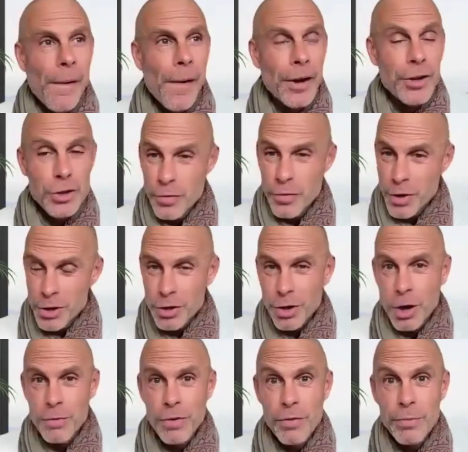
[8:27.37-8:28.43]
I took a
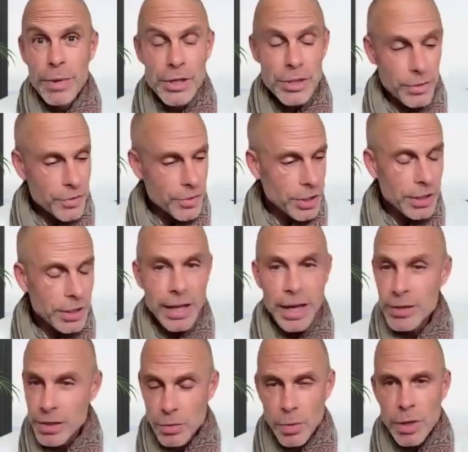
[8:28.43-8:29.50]
photograph of myself sitting
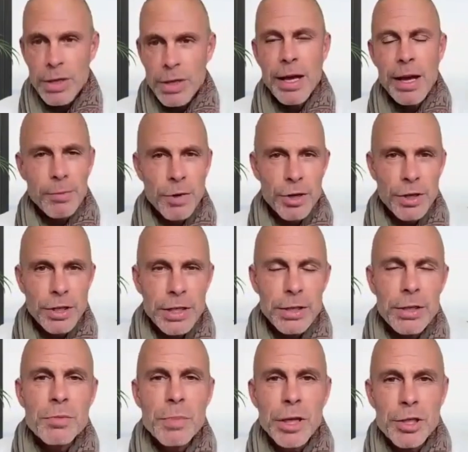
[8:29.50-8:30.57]
there. I said, one day I'm going to
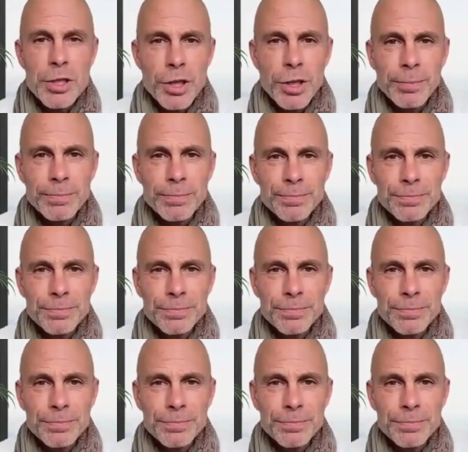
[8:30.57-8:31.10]
need this picture.